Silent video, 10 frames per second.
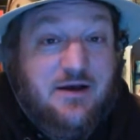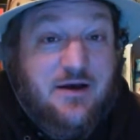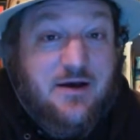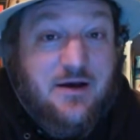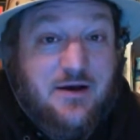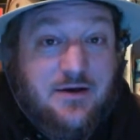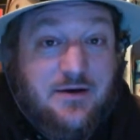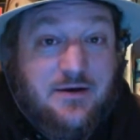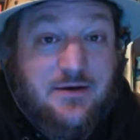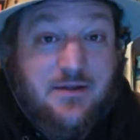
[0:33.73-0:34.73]

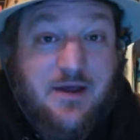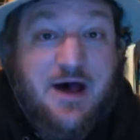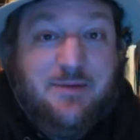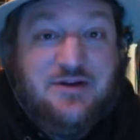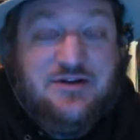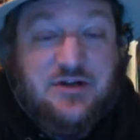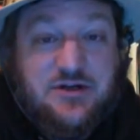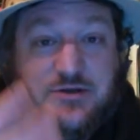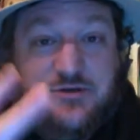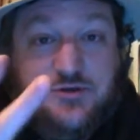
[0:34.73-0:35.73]
the Hobbit
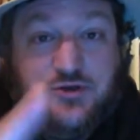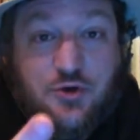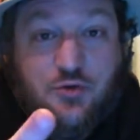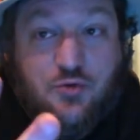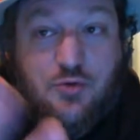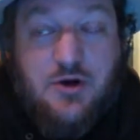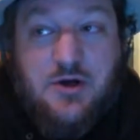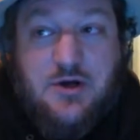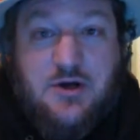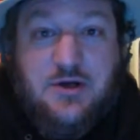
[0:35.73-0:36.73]
2
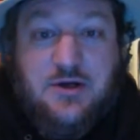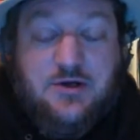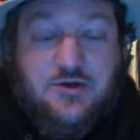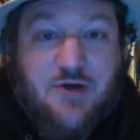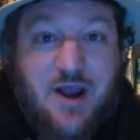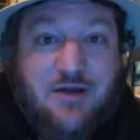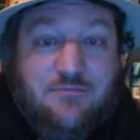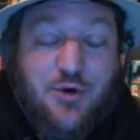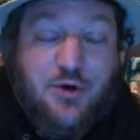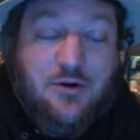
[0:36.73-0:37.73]

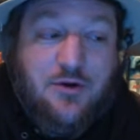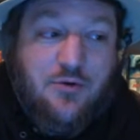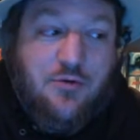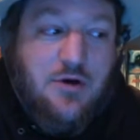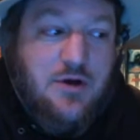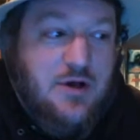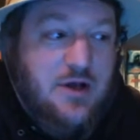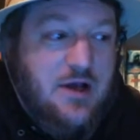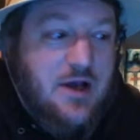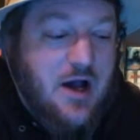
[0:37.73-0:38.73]
Dragon Boogaloo.
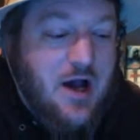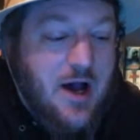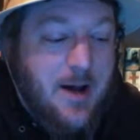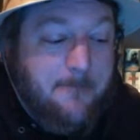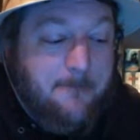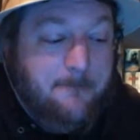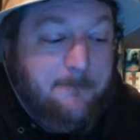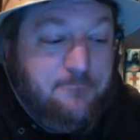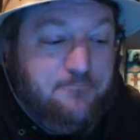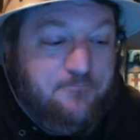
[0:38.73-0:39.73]
Um,
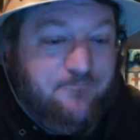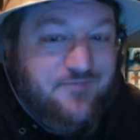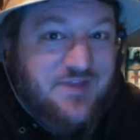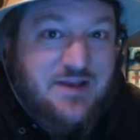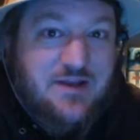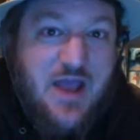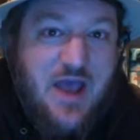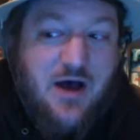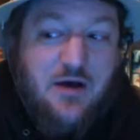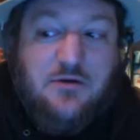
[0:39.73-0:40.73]

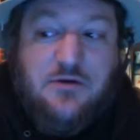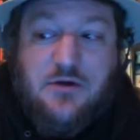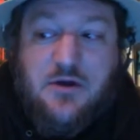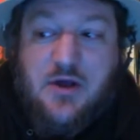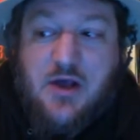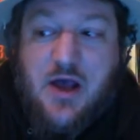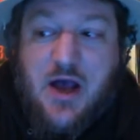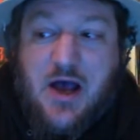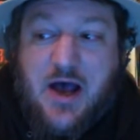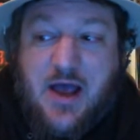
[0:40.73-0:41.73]
yeah,
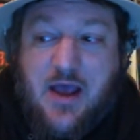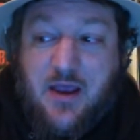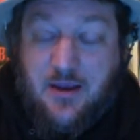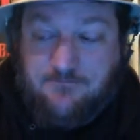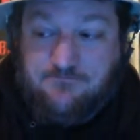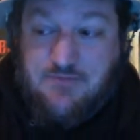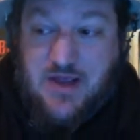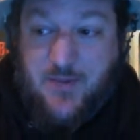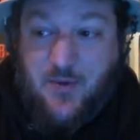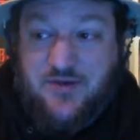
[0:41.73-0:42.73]
I,
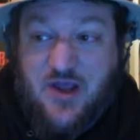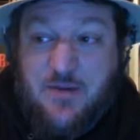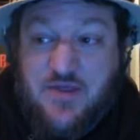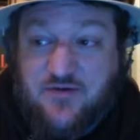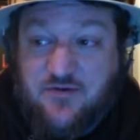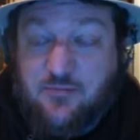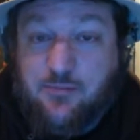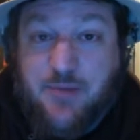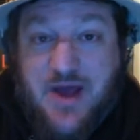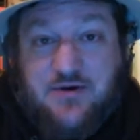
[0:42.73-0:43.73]
as you'll tell me, this is
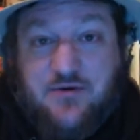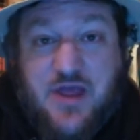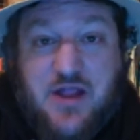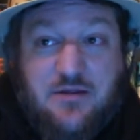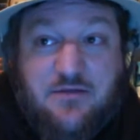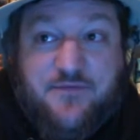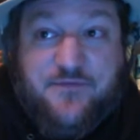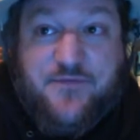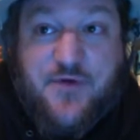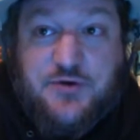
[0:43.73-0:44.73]
better than the
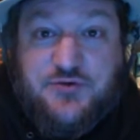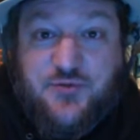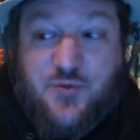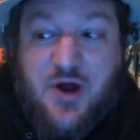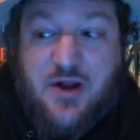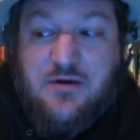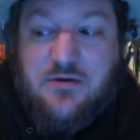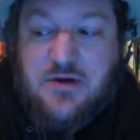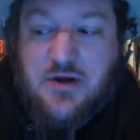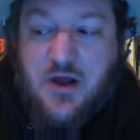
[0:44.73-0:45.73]
first one.
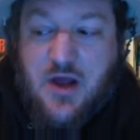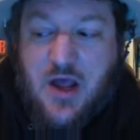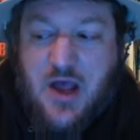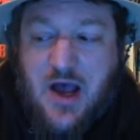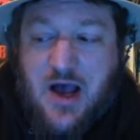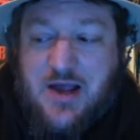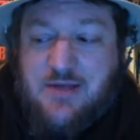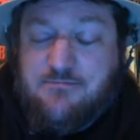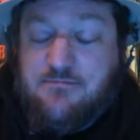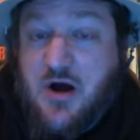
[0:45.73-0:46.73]

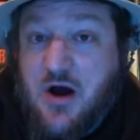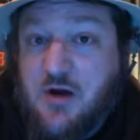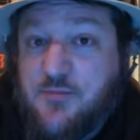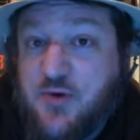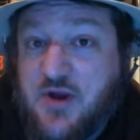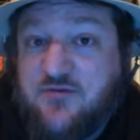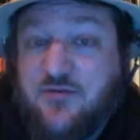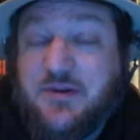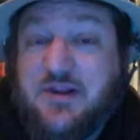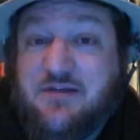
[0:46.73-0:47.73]
I'm hard pressed to
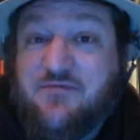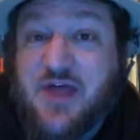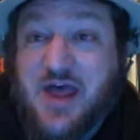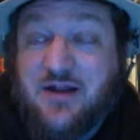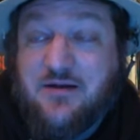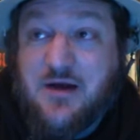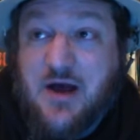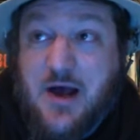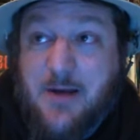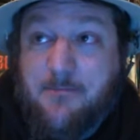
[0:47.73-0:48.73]
believe that.
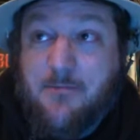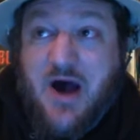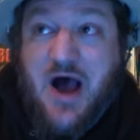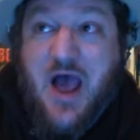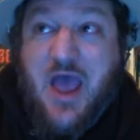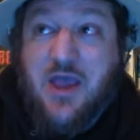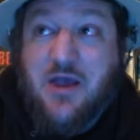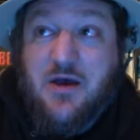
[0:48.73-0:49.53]
Um, I